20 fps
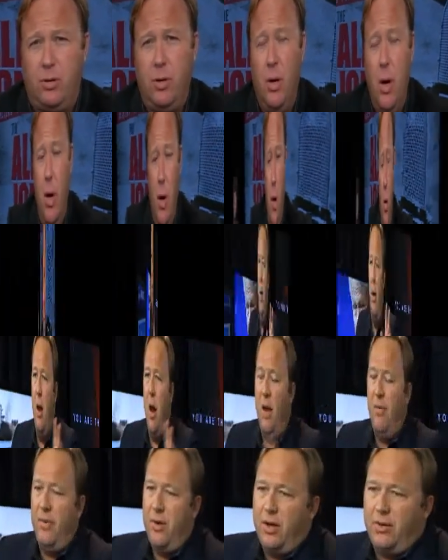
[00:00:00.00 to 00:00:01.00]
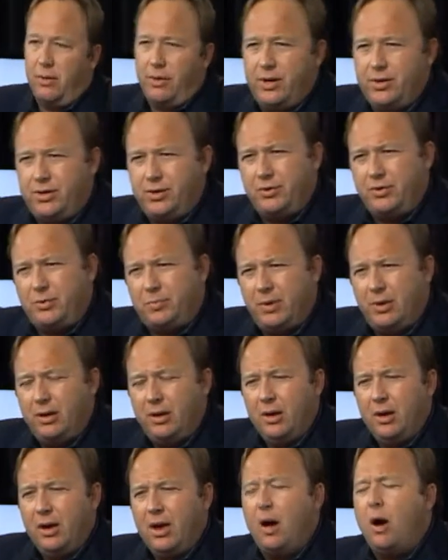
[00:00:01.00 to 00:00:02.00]
I don't mean to get off on other issues, but
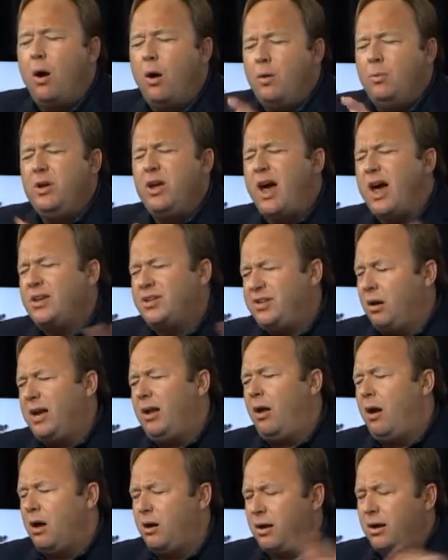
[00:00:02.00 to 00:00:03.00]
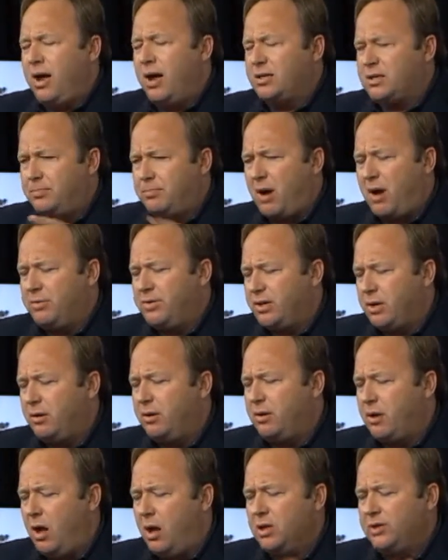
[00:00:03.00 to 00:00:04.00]
you got to stay longer now because I promised to go to
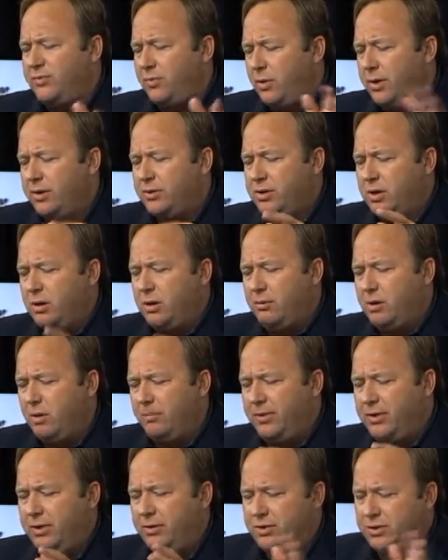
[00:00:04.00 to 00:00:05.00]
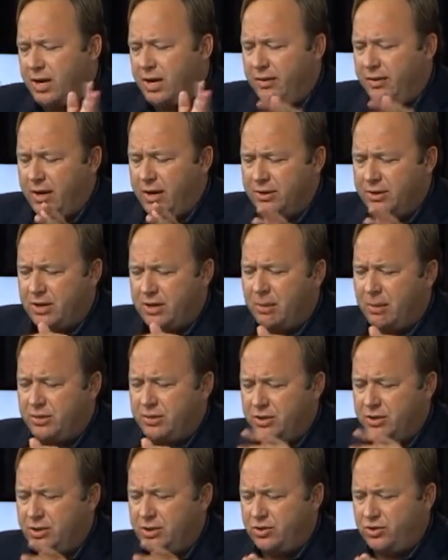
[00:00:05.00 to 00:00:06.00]
calls for you, so hopefully you can stay in the next segment.
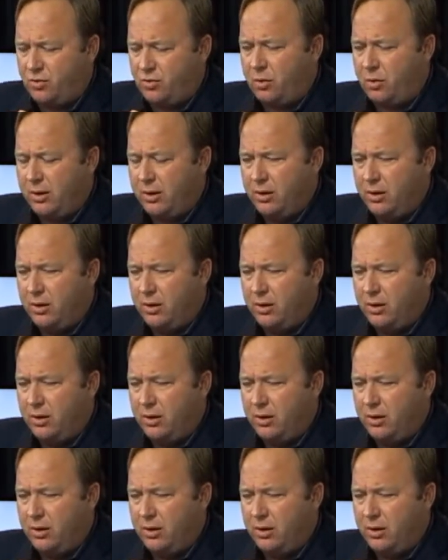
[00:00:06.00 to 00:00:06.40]
This is a short one.